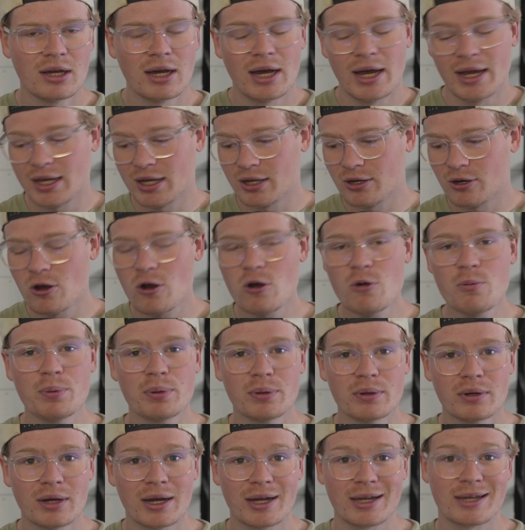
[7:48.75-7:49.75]
I can hope,
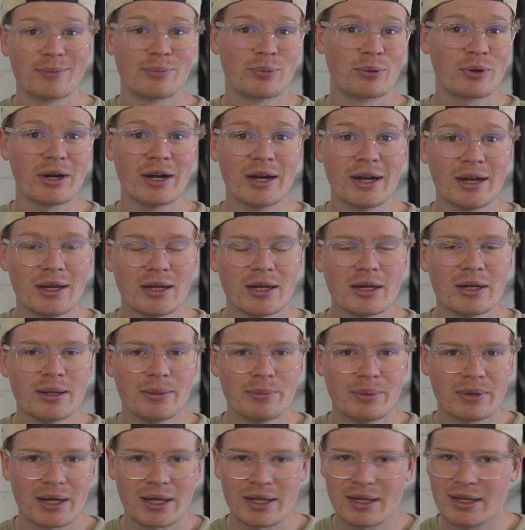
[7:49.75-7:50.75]
I can pray,
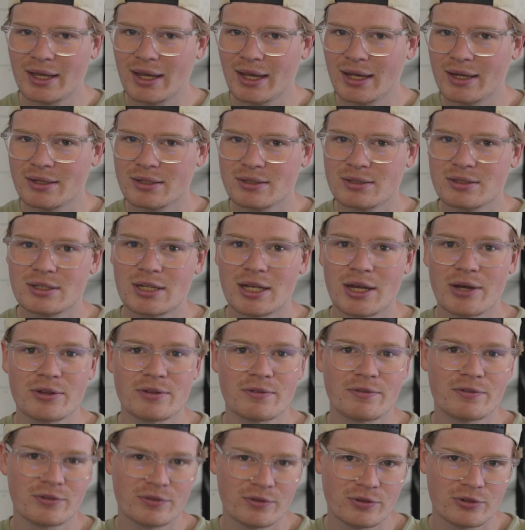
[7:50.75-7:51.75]
but I can't tell
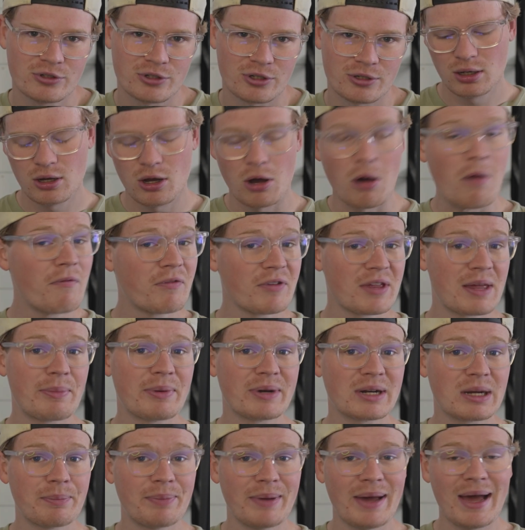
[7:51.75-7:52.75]
the future. Hopefully they
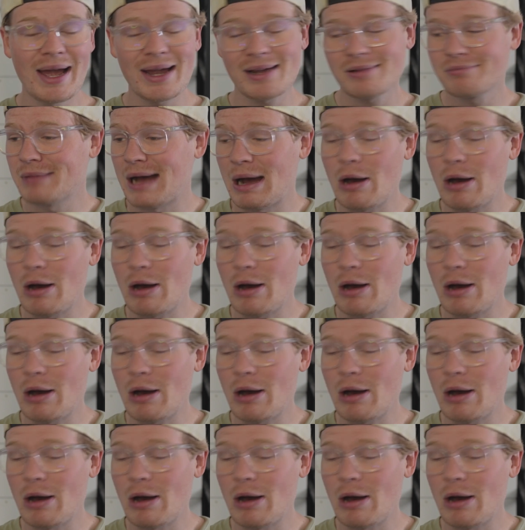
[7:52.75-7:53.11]
bring it back.